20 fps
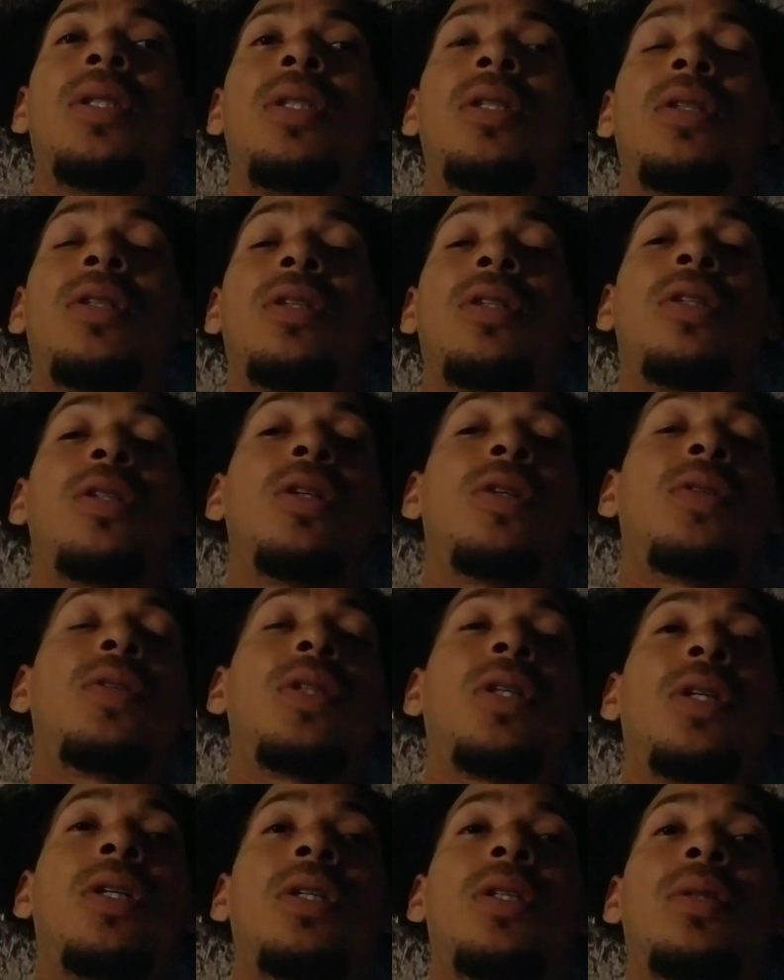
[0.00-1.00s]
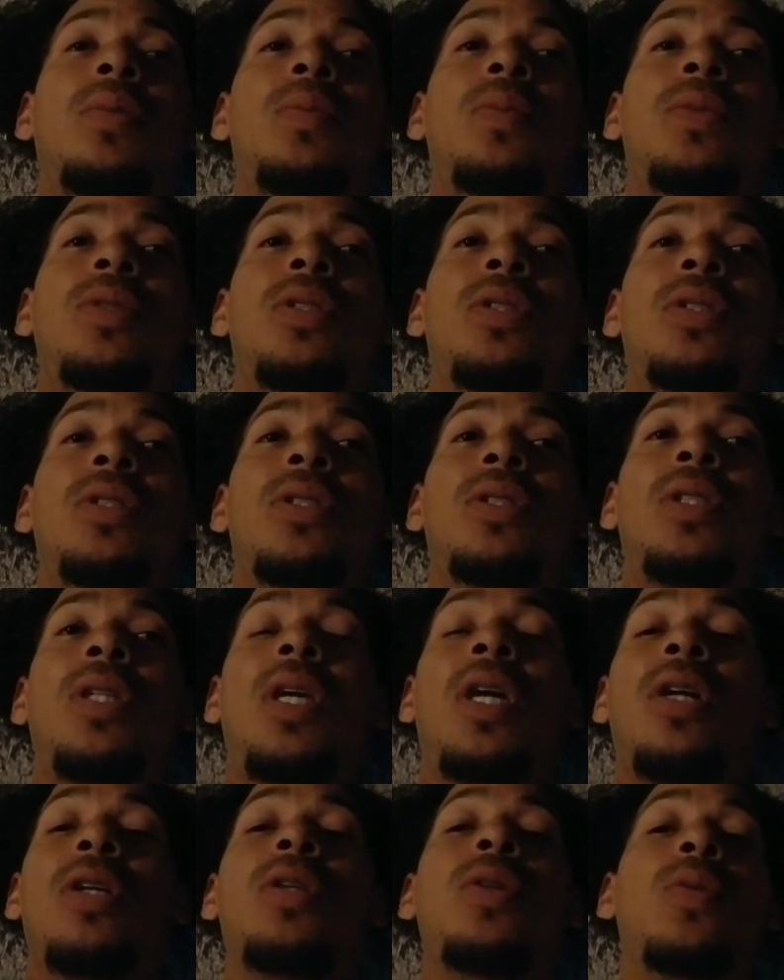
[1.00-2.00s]
your unload times,
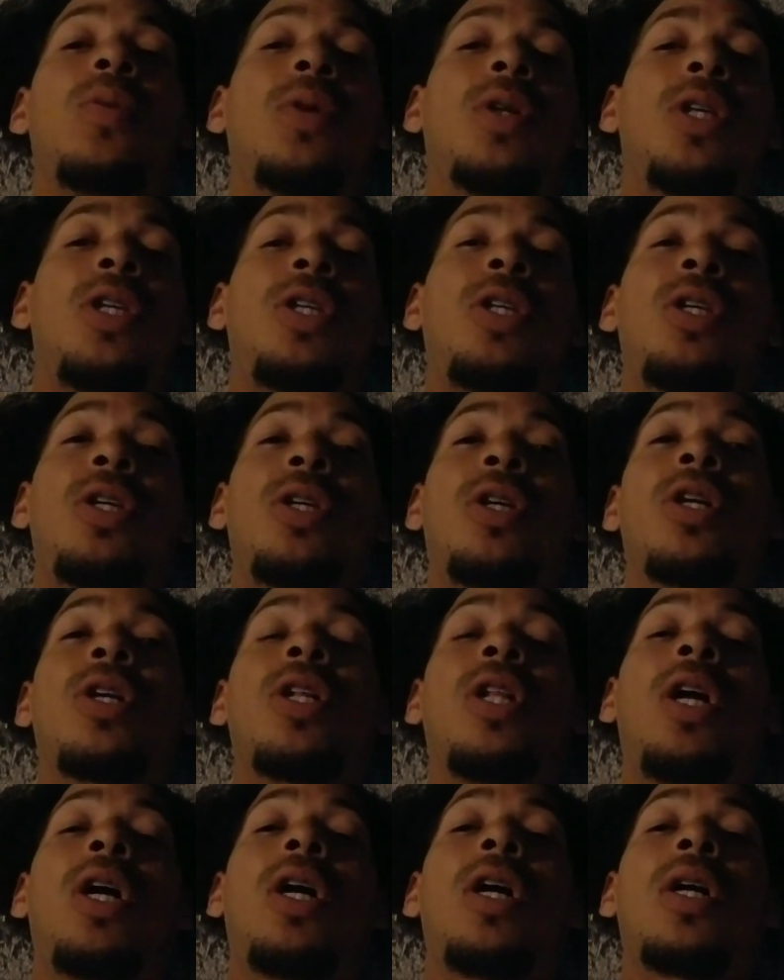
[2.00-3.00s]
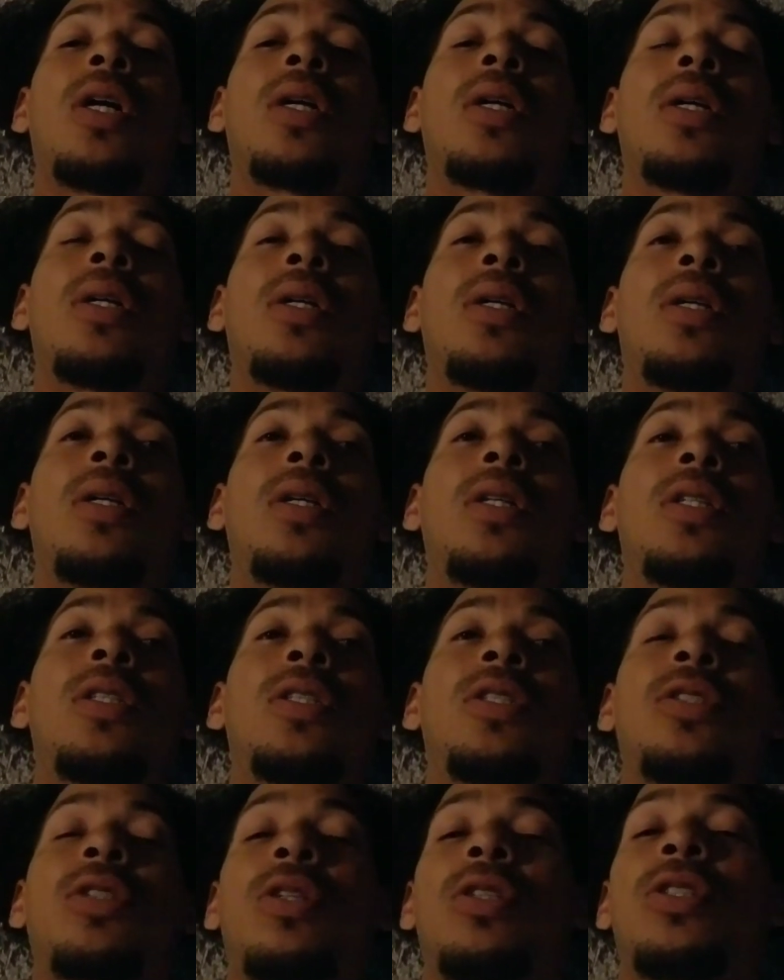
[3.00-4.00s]
how you work your clock,
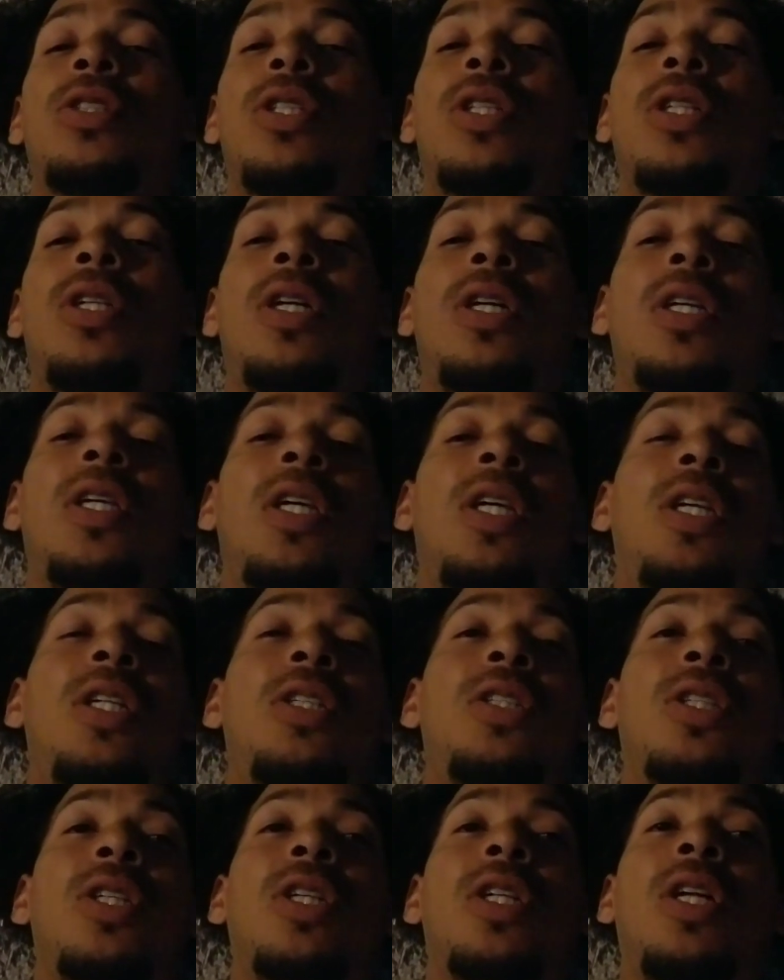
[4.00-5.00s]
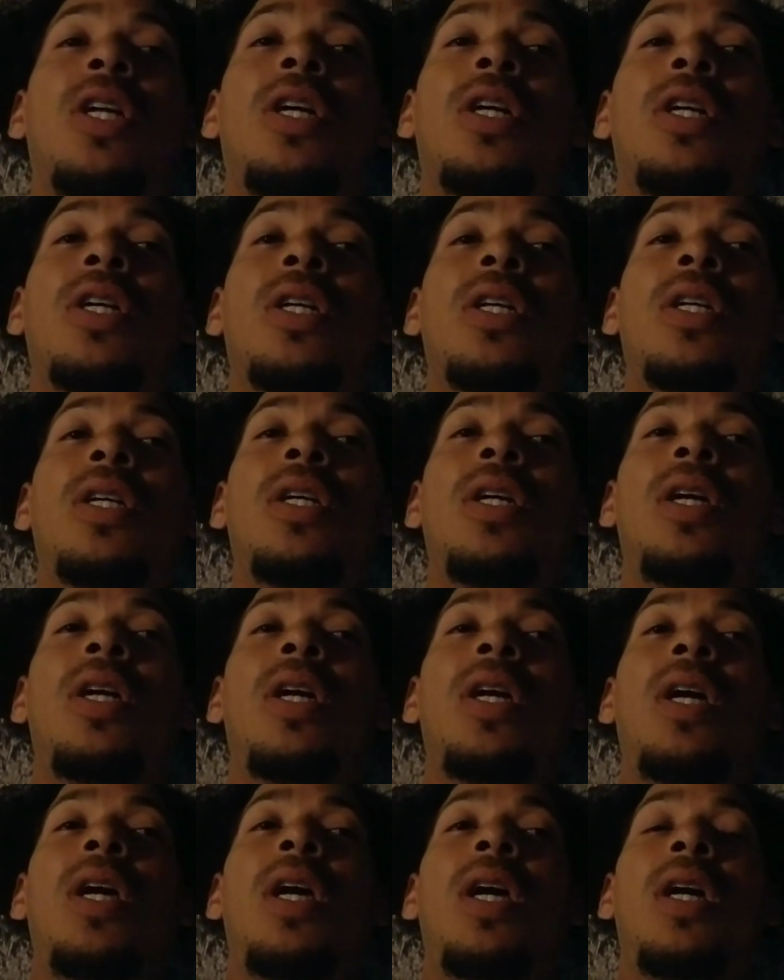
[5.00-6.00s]
start your clock, end your clock,
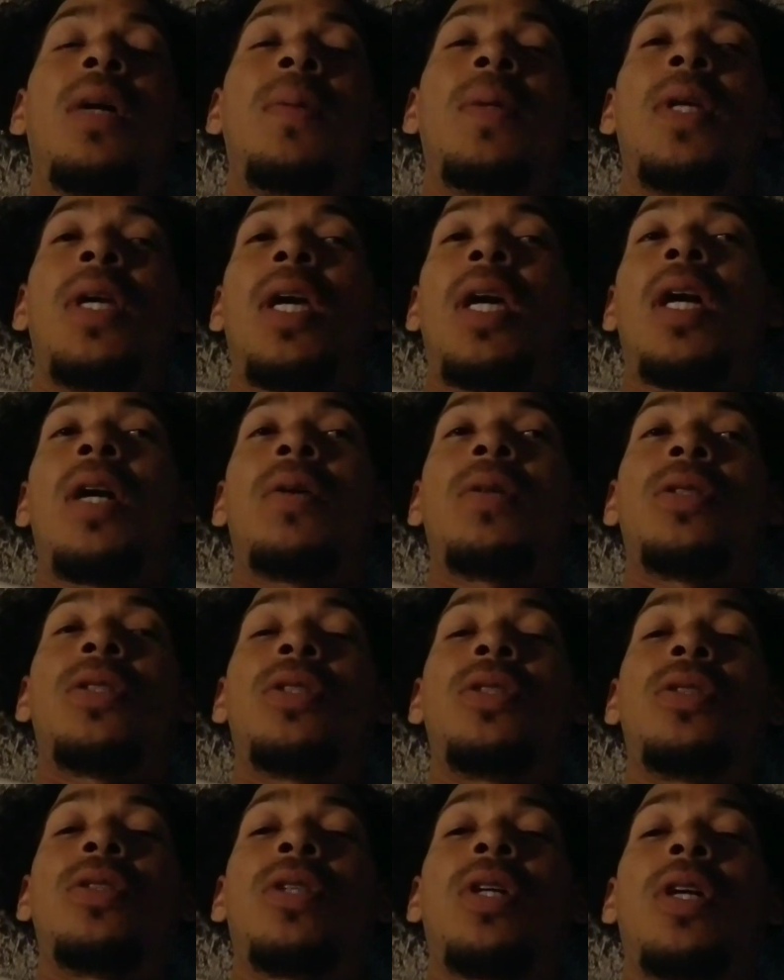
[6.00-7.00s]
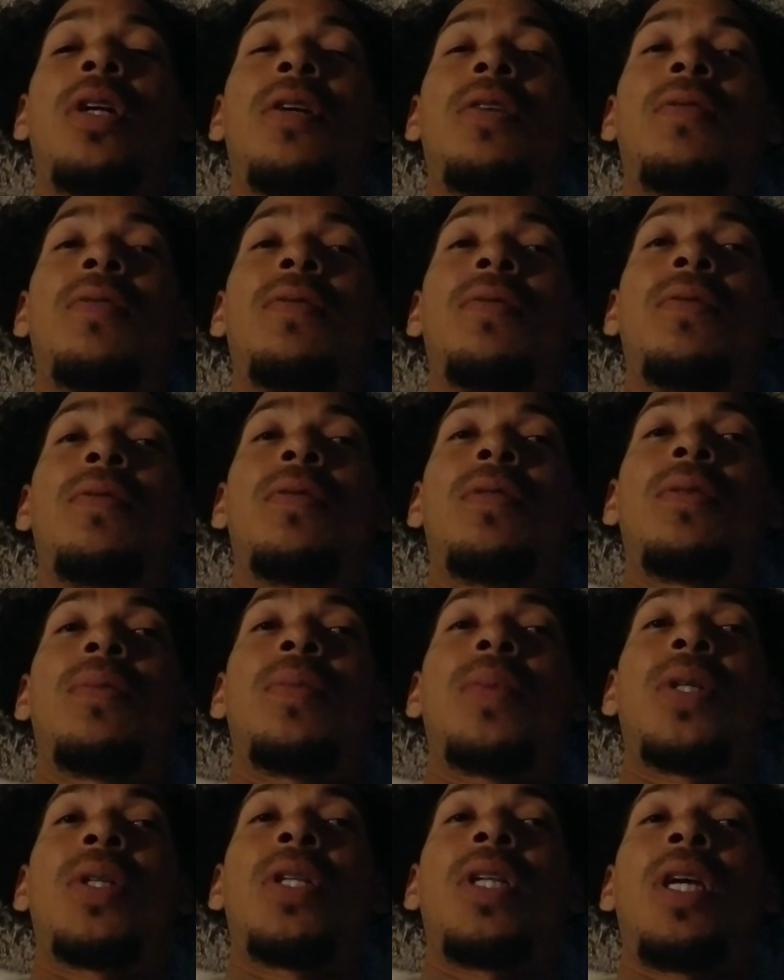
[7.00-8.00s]
how many hours you drive
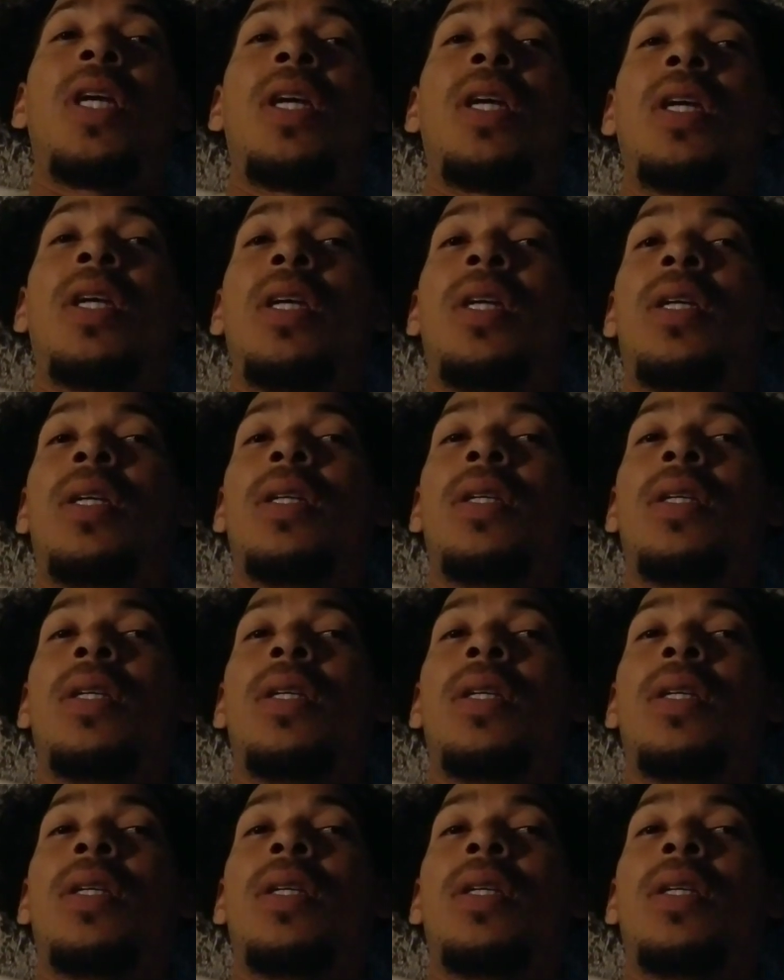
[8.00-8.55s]
per day,